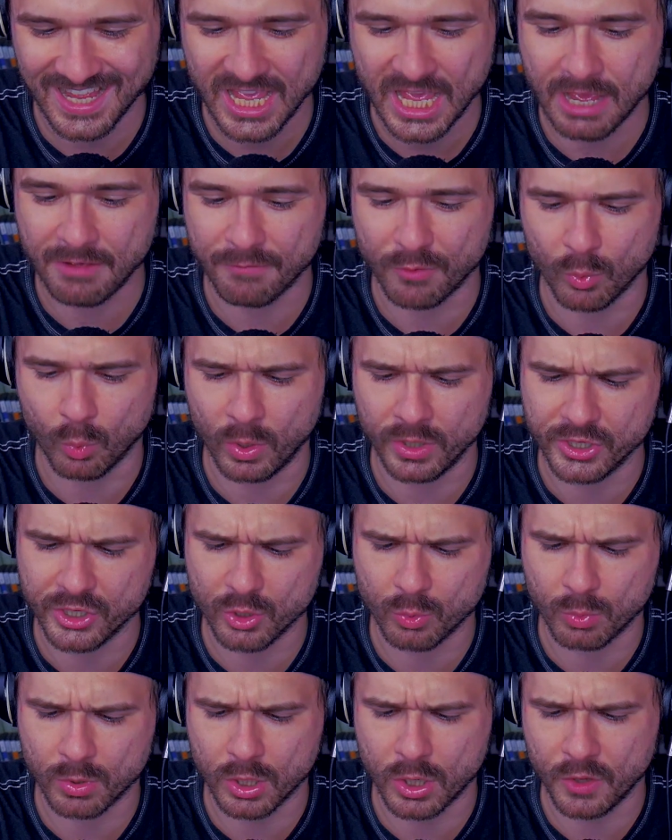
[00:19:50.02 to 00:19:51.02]
Ever wonder
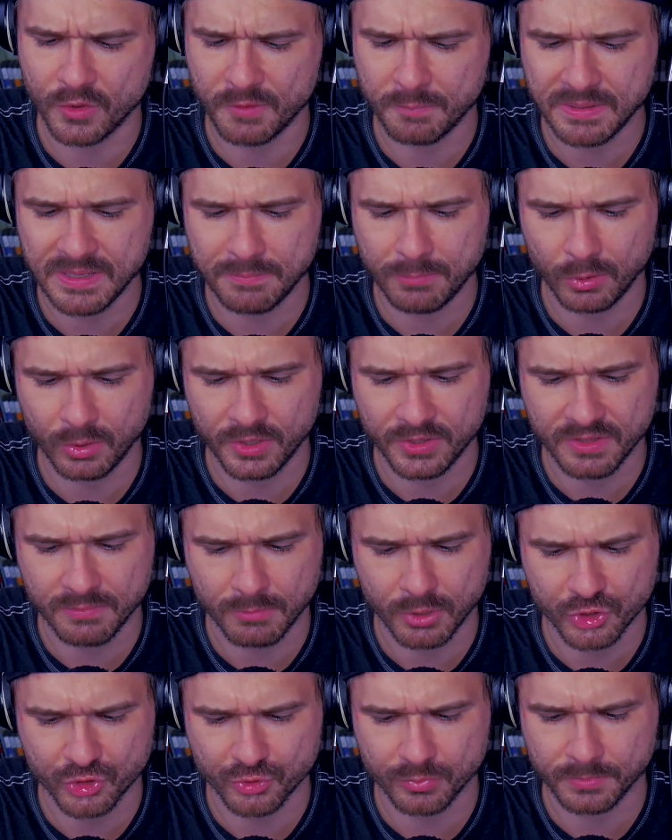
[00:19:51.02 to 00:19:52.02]
where all the people in the
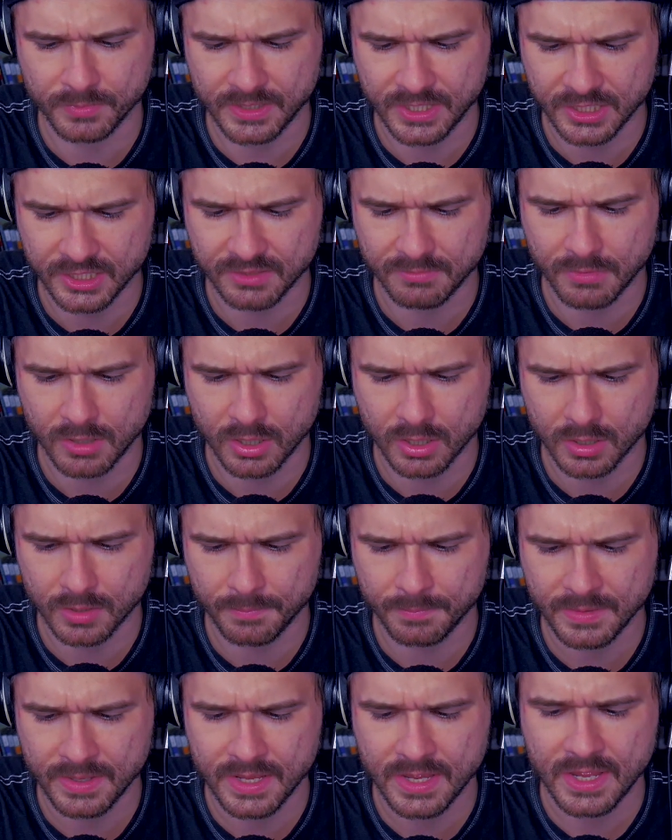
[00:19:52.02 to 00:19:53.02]
Mushroom Kingdom are?
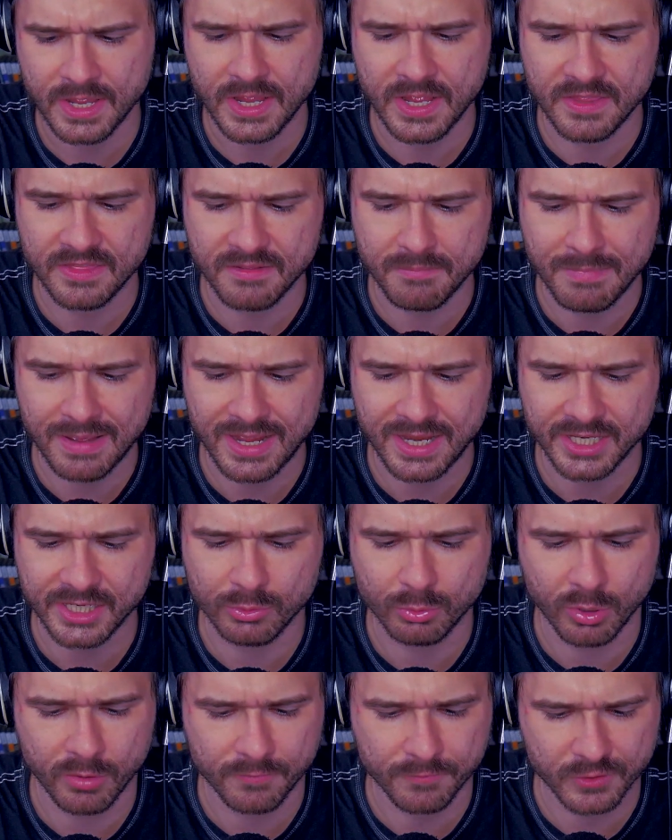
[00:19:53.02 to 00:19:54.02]
In the
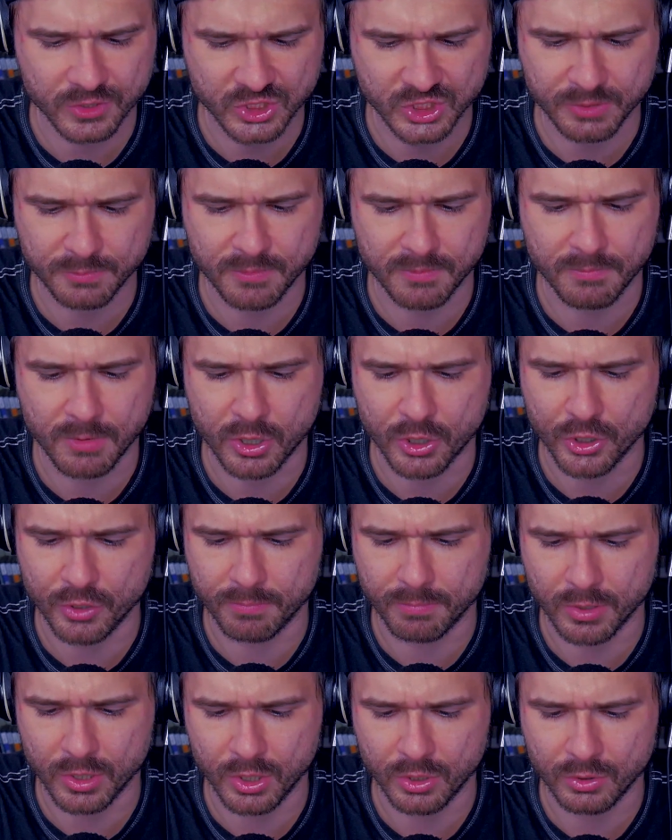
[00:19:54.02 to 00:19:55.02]
manual for Super Mario
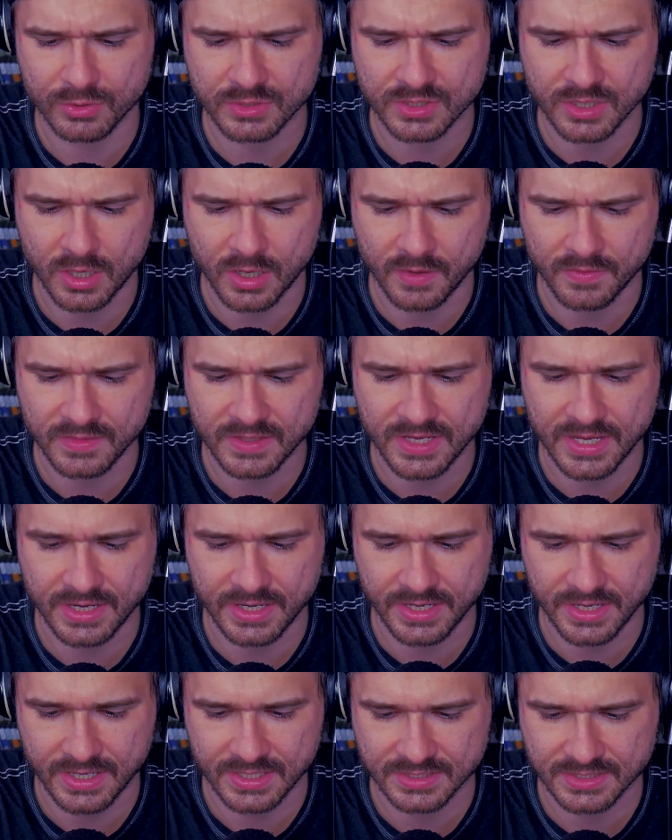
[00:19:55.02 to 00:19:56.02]
Bros. On the
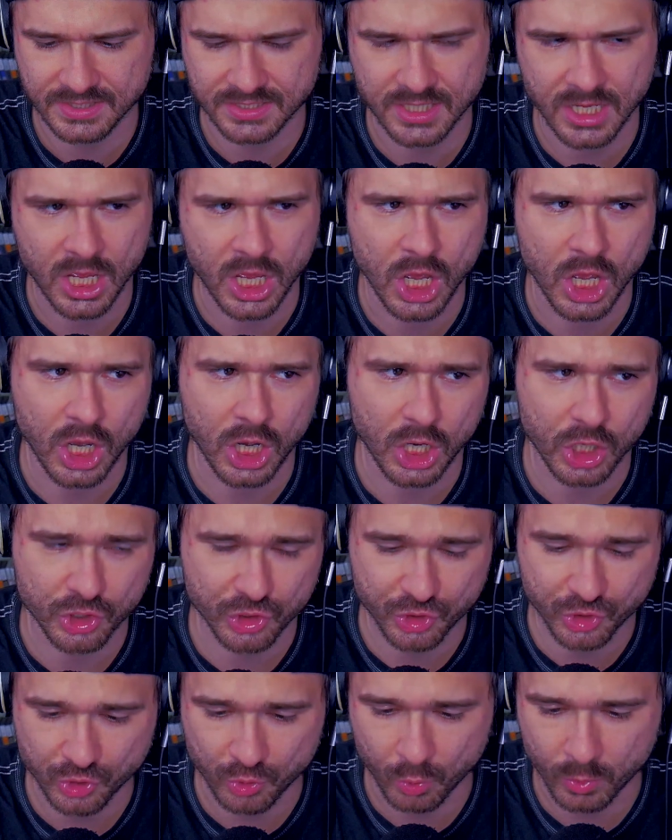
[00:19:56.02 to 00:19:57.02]
NES, a
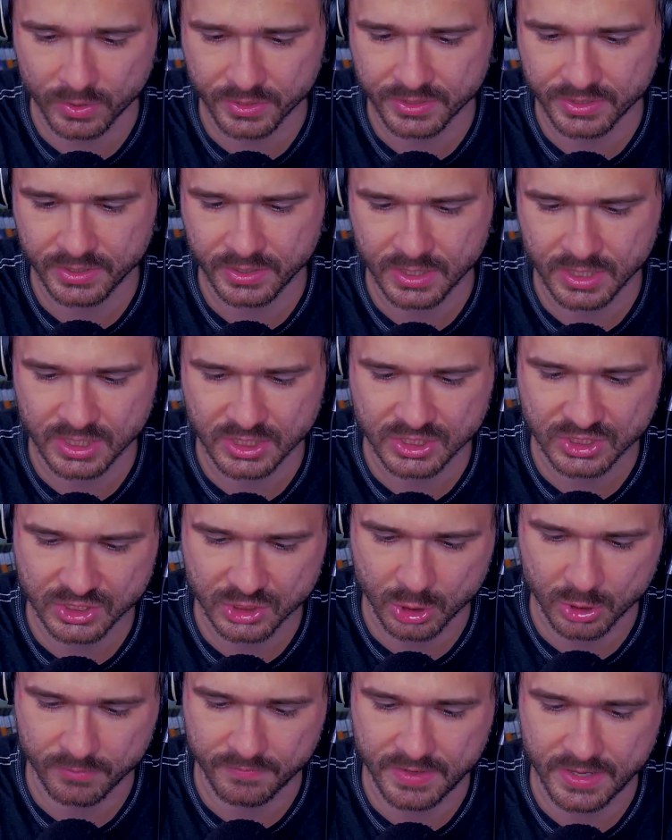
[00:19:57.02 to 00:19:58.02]
short
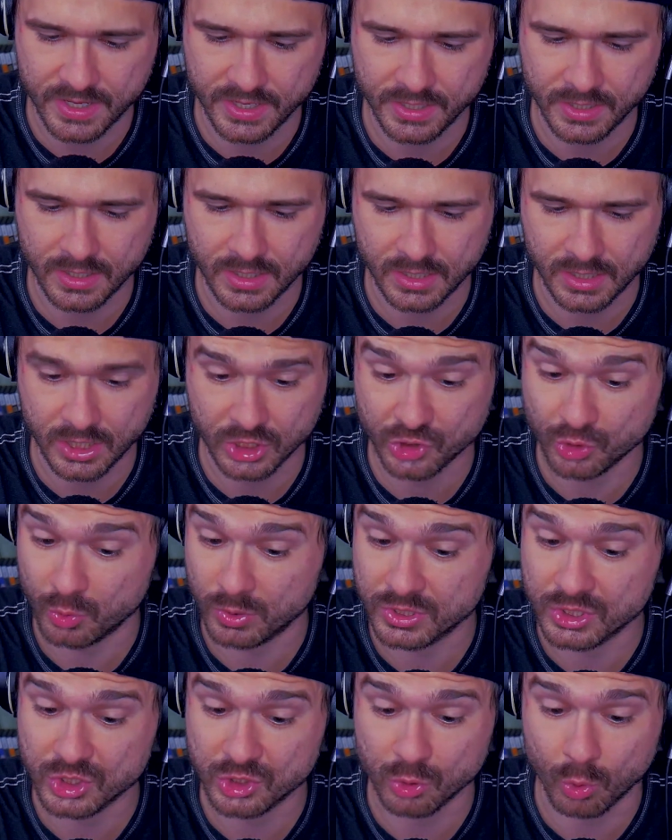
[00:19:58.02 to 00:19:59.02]

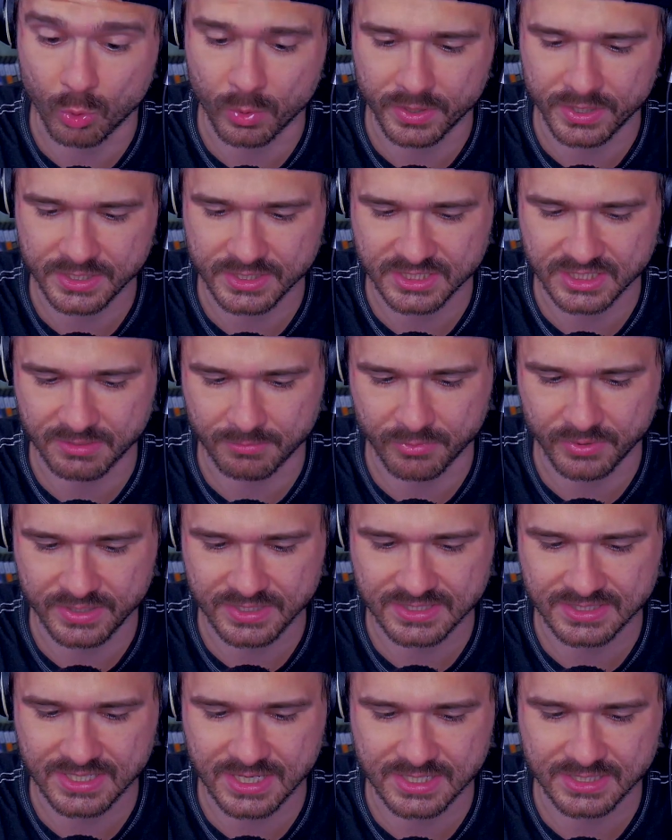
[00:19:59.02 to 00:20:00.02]
story summary
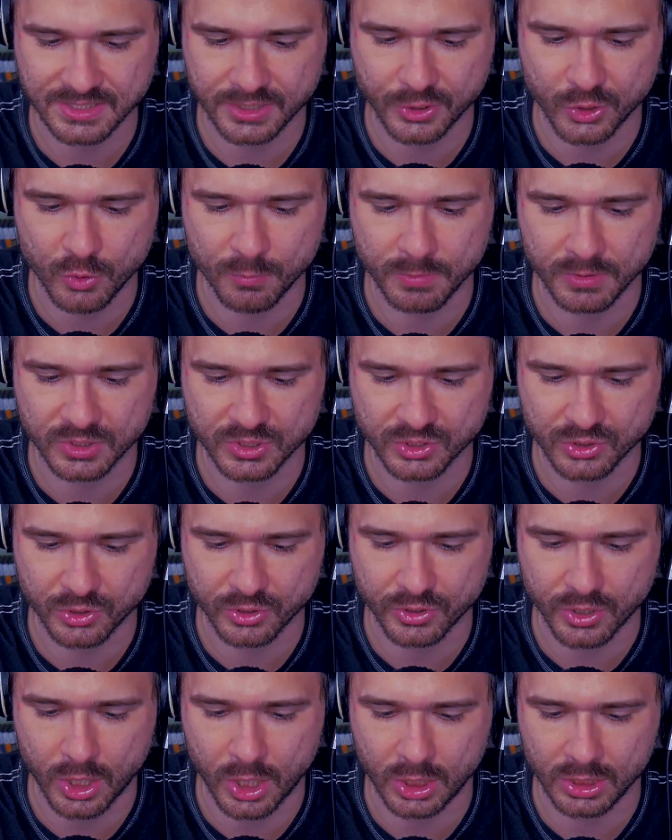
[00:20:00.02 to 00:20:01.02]
says the Koopas
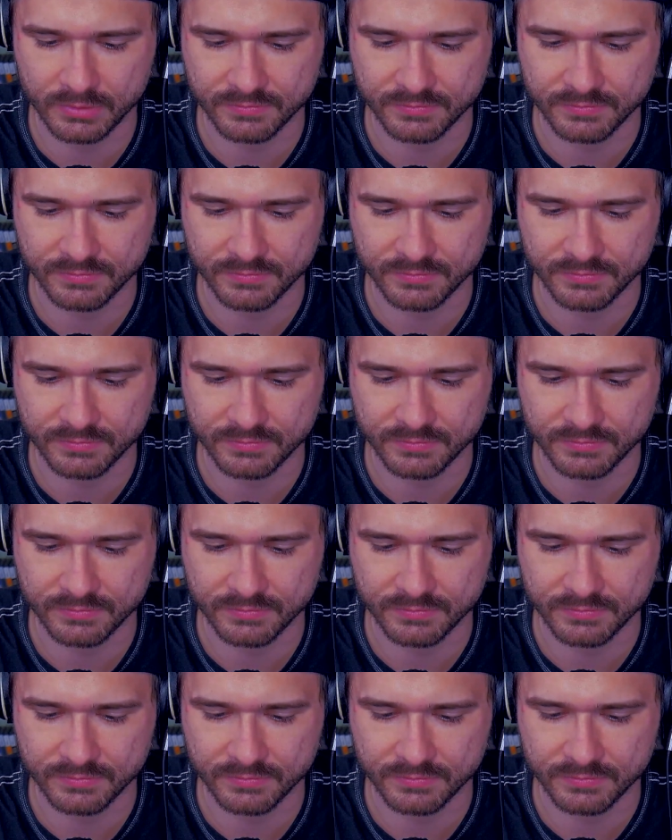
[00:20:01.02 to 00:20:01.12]
turn all